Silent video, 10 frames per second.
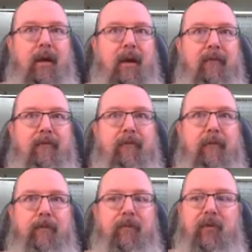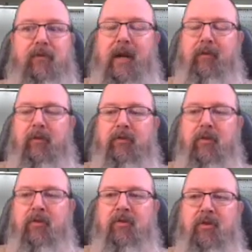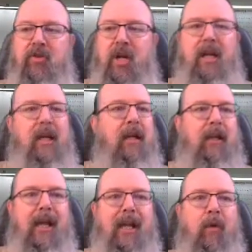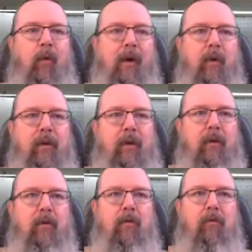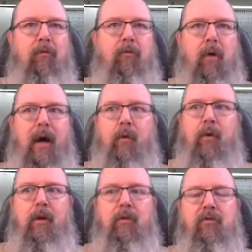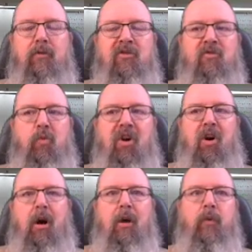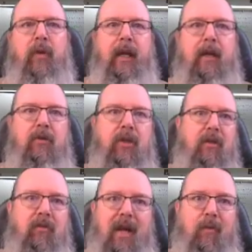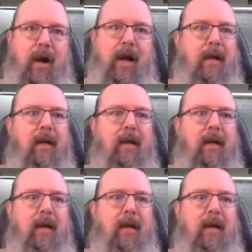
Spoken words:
If several students are cheating and getting away with it, why would other students work hard when they can cheat the same way?